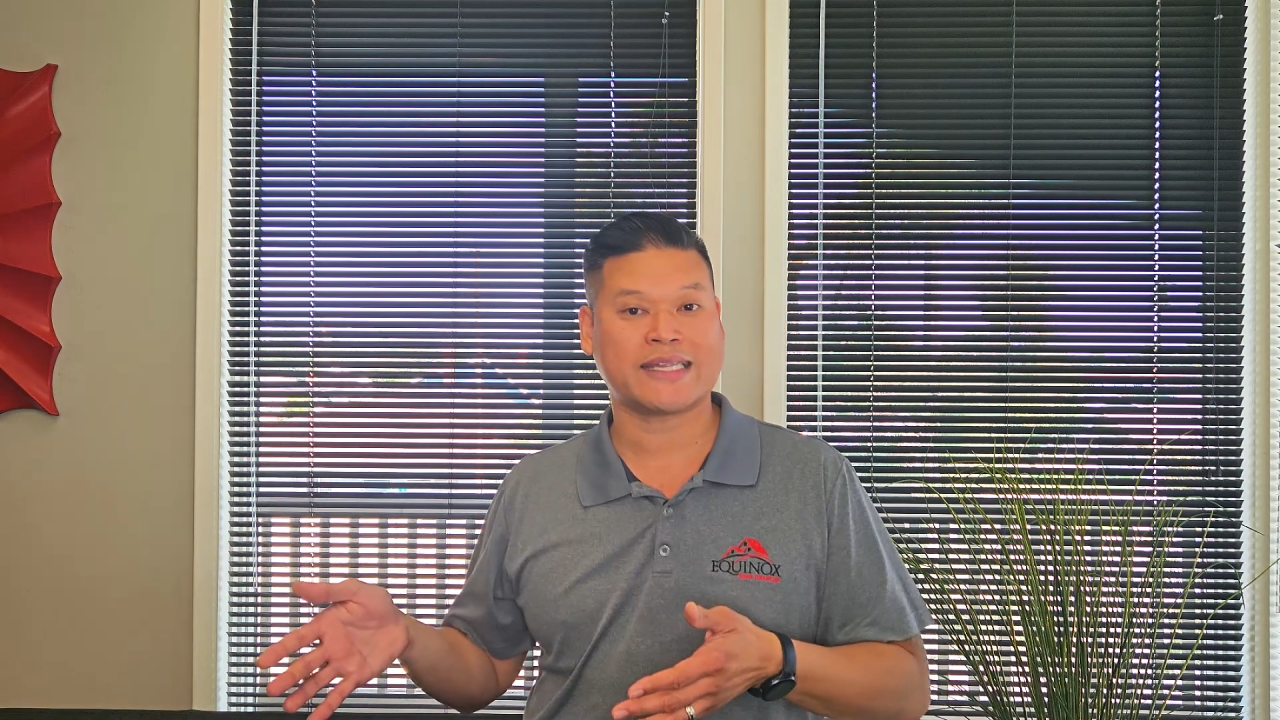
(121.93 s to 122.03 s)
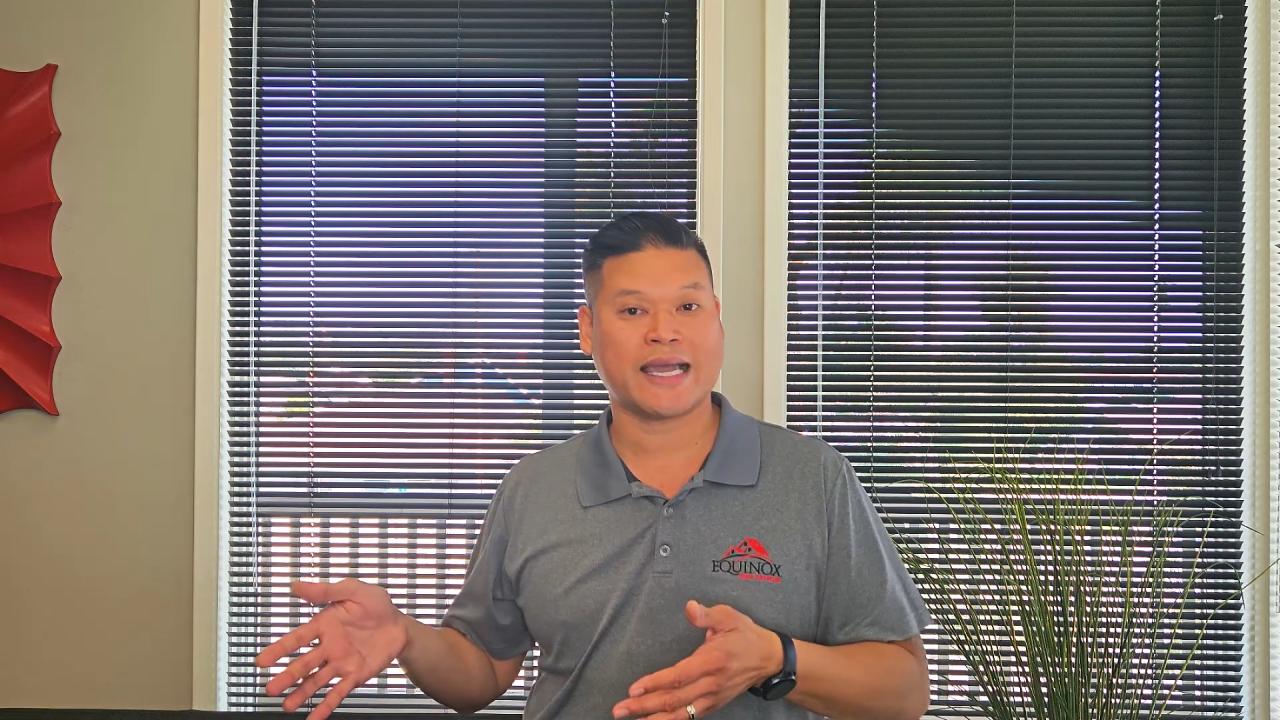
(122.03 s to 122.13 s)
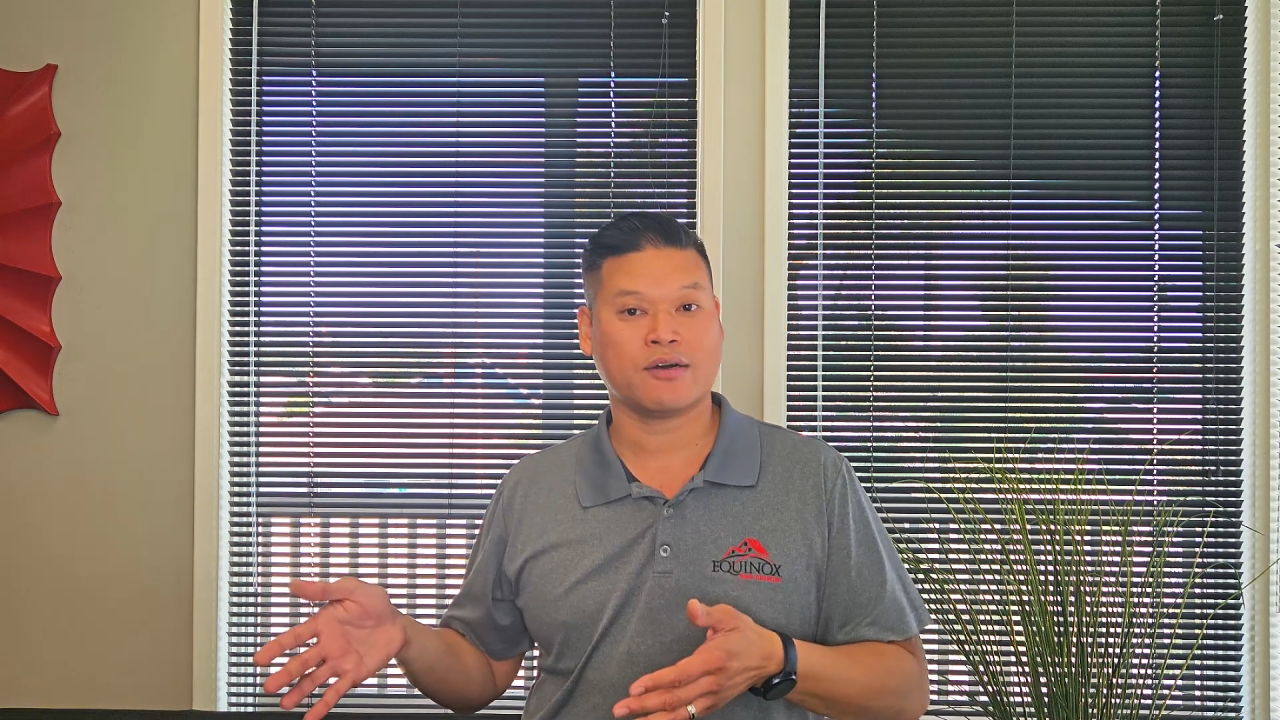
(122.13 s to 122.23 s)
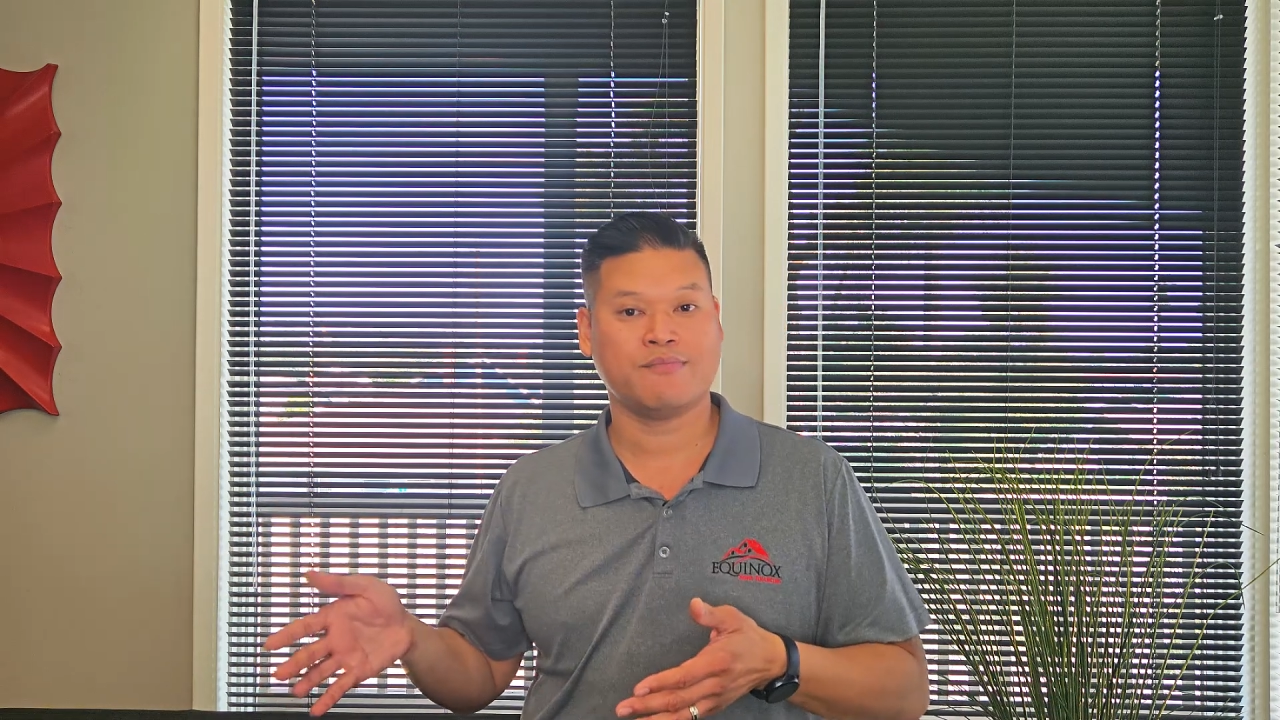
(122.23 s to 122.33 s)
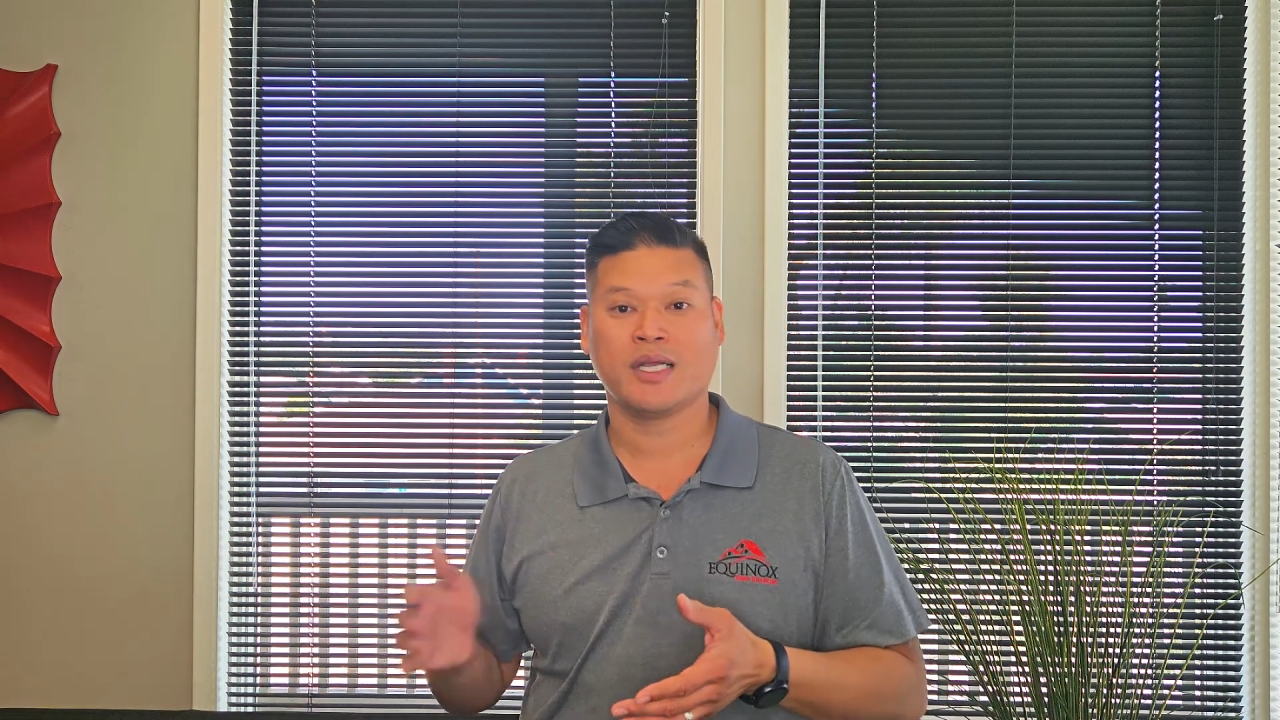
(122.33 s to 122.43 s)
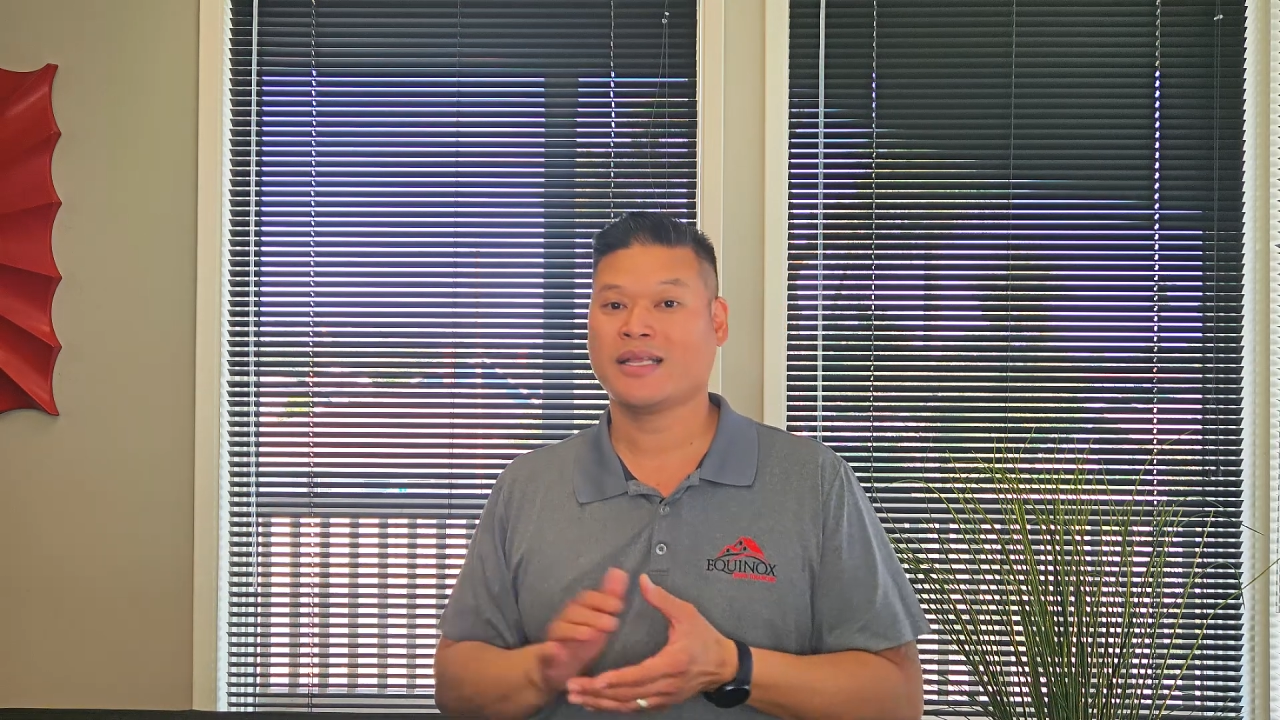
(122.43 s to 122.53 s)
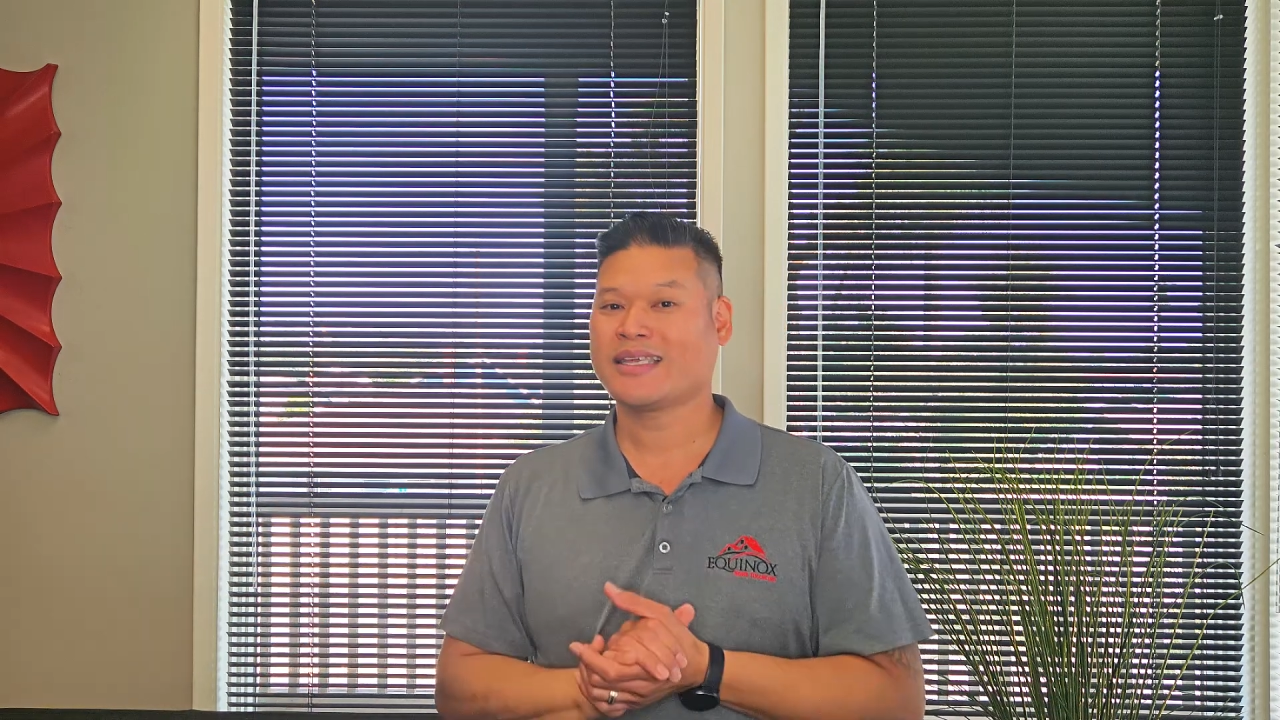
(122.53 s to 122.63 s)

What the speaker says: down,